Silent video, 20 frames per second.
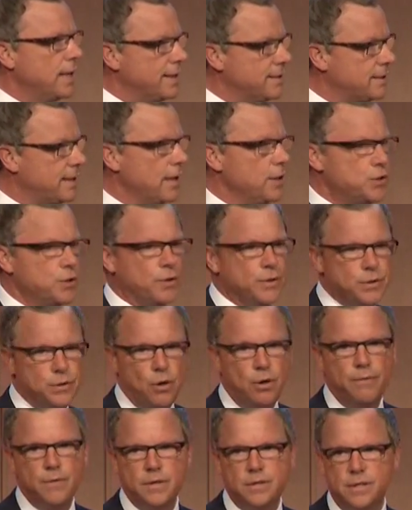essential
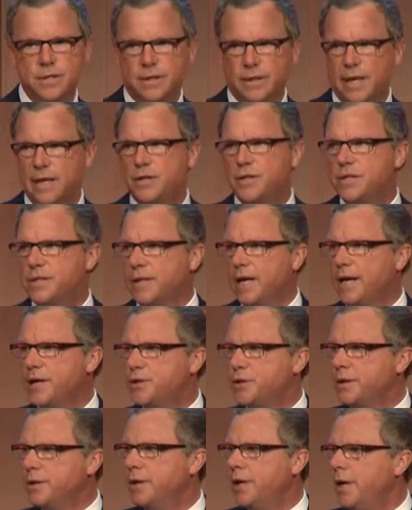services
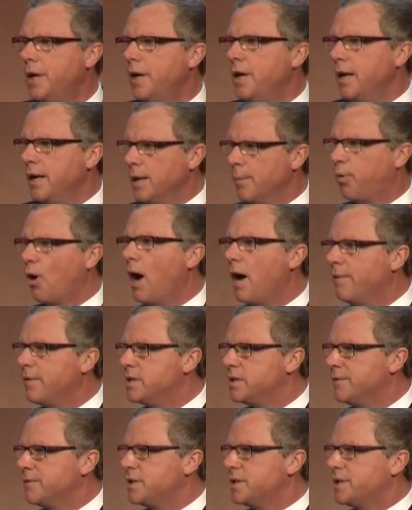legislation in the
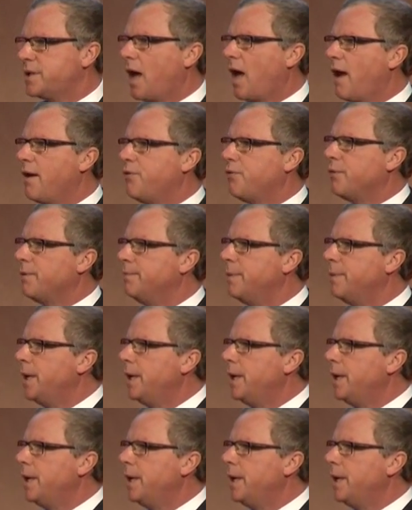province of Saskatchewan.